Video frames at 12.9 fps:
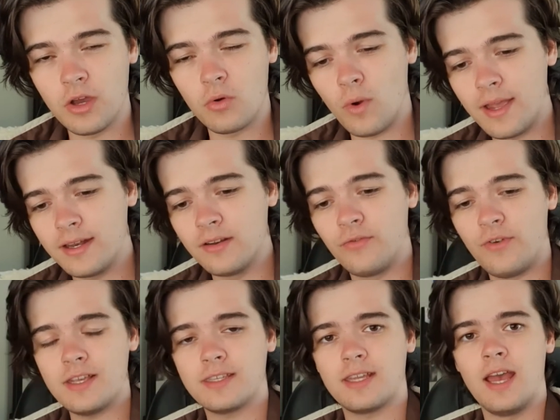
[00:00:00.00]
a weighted
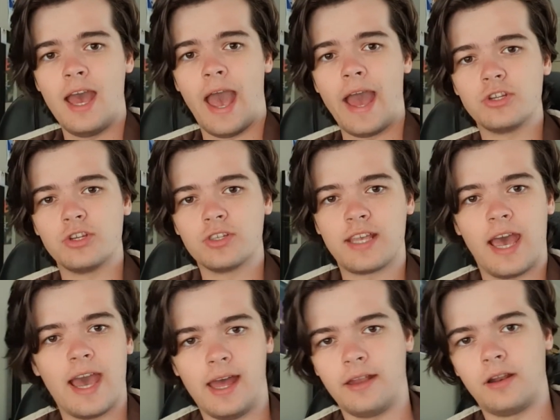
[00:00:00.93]
vest, and just
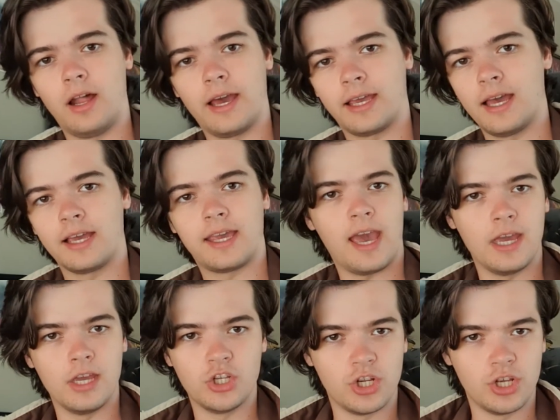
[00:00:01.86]
add like a
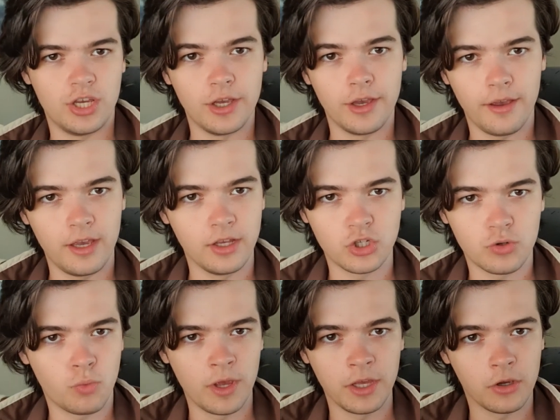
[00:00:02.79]
kg
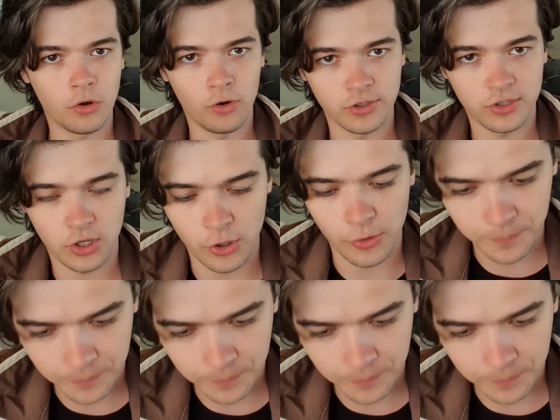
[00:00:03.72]
each week or so.